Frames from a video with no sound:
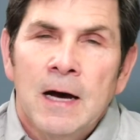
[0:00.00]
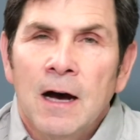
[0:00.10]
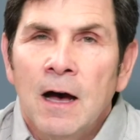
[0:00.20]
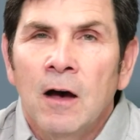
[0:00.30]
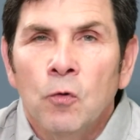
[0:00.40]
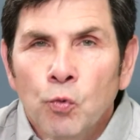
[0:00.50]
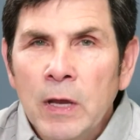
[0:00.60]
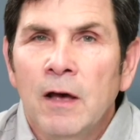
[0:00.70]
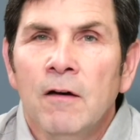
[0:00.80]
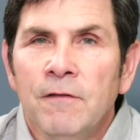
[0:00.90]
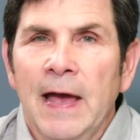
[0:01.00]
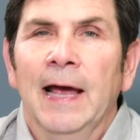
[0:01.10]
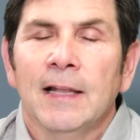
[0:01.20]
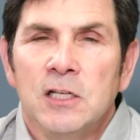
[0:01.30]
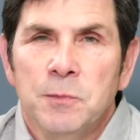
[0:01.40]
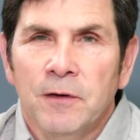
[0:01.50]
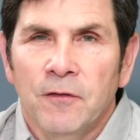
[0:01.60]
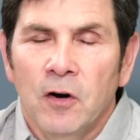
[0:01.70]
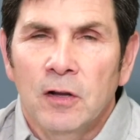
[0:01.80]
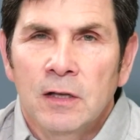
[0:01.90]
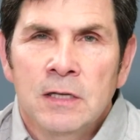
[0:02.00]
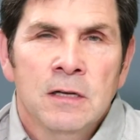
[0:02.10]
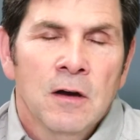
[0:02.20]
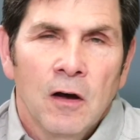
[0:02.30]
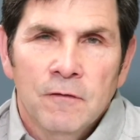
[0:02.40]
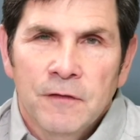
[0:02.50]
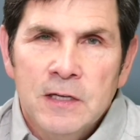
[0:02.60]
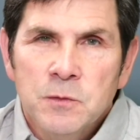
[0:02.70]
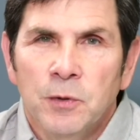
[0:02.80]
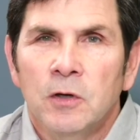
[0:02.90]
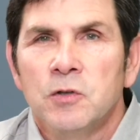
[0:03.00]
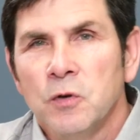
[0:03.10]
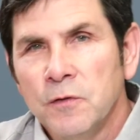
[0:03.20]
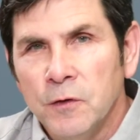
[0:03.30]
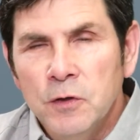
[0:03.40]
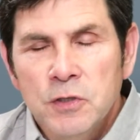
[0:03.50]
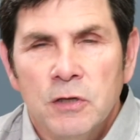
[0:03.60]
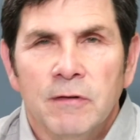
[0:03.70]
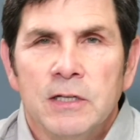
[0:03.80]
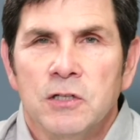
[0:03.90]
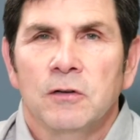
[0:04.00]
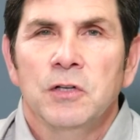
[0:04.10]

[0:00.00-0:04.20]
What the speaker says: Rev Alex McFarland on Facebook, Truth for New Generation